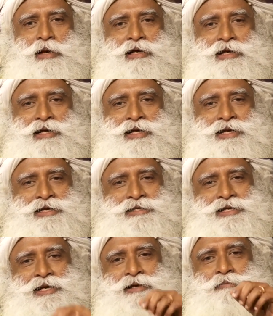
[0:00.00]

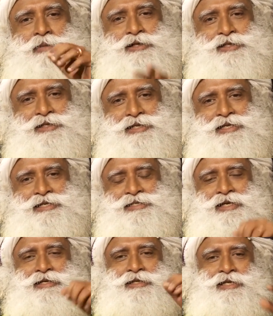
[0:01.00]
Bentleys and
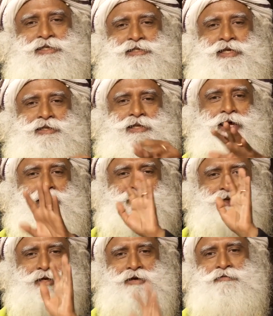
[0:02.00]
Mercedes and this and
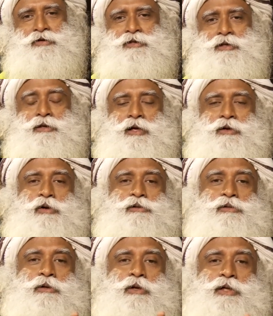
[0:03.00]
that and everything, and
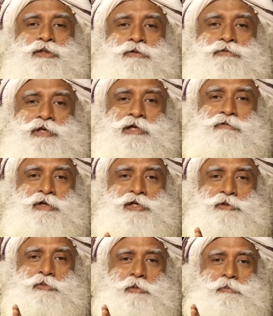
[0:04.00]
also lots of
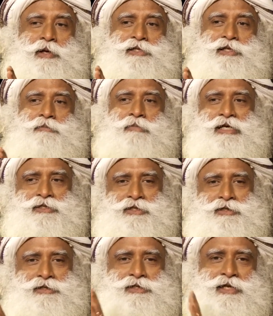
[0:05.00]
TVS mopeds and
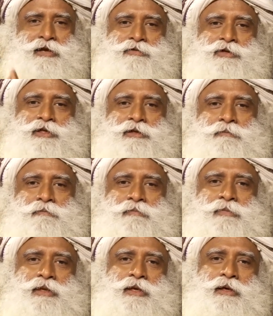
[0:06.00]
bicycles and everything.
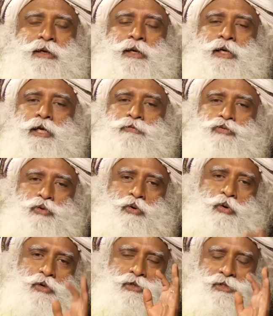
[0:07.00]
If you
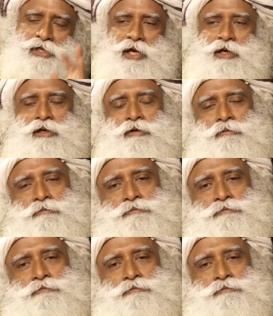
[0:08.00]
go inside,